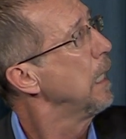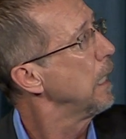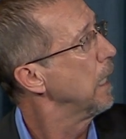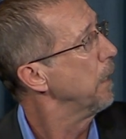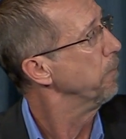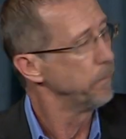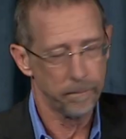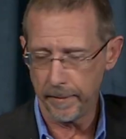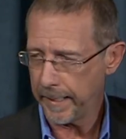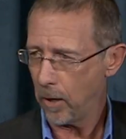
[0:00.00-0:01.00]
Um,
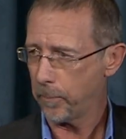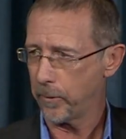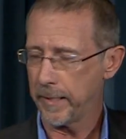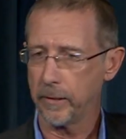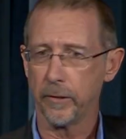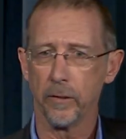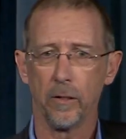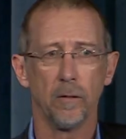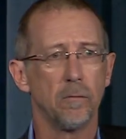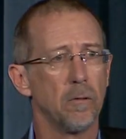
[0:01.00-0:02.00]
they operate
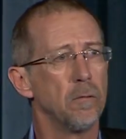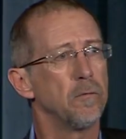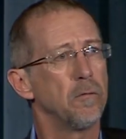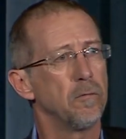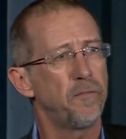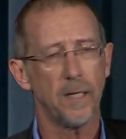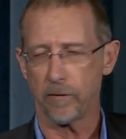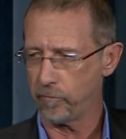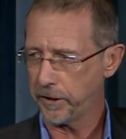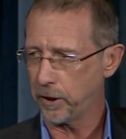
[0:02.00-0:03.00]
under
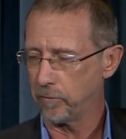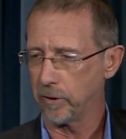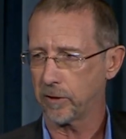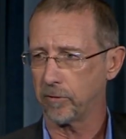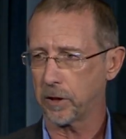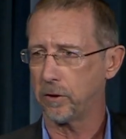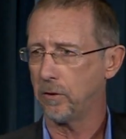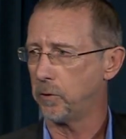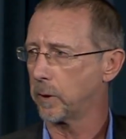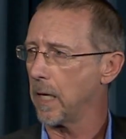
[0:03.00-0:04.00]
fairly rigid
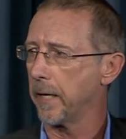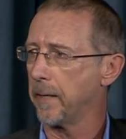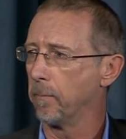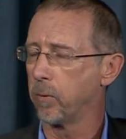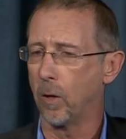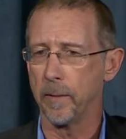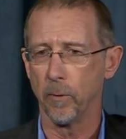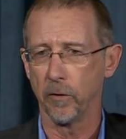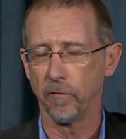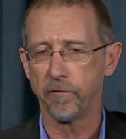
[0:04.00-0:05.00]
restrictions. You can't employ
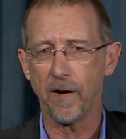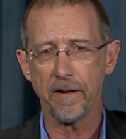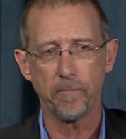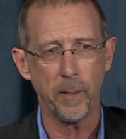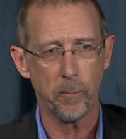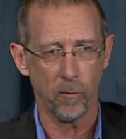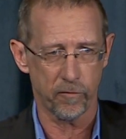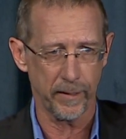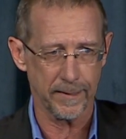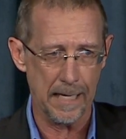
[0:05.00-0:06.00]
more than five people,
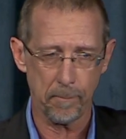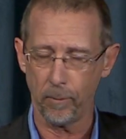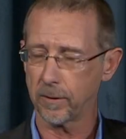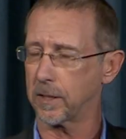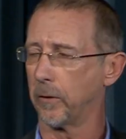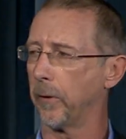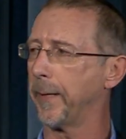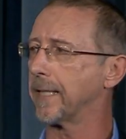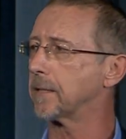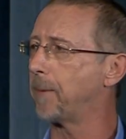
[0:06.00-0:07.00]
for example, so
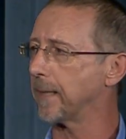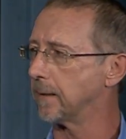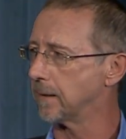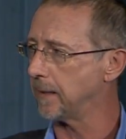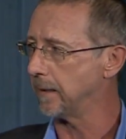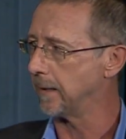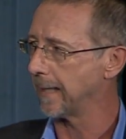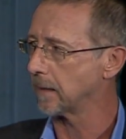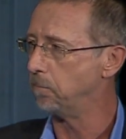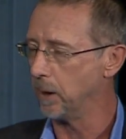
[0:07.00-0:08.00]
don't expect to see the
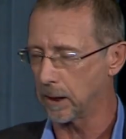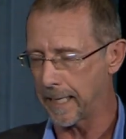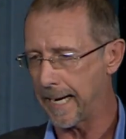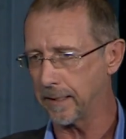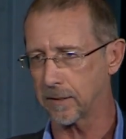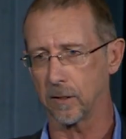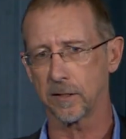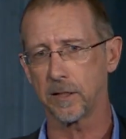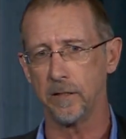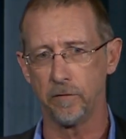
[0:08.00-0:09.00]
next Bill Gates or
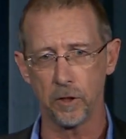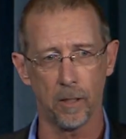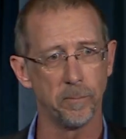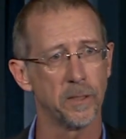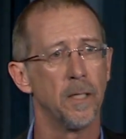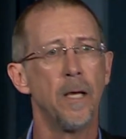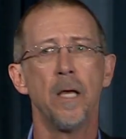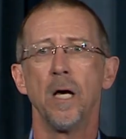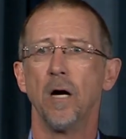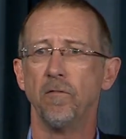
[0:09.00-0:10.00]
Steve Jobs
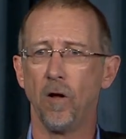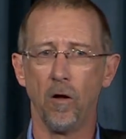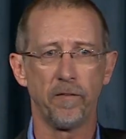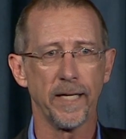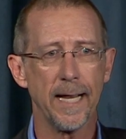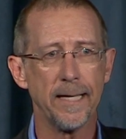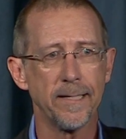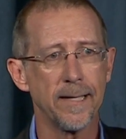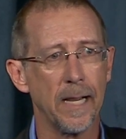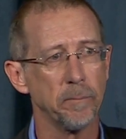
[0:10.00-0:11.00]
evolving
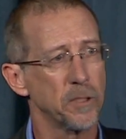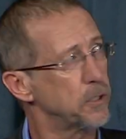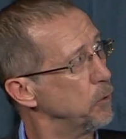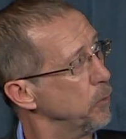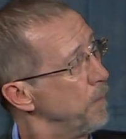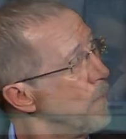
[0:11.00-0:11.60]
anytime soon,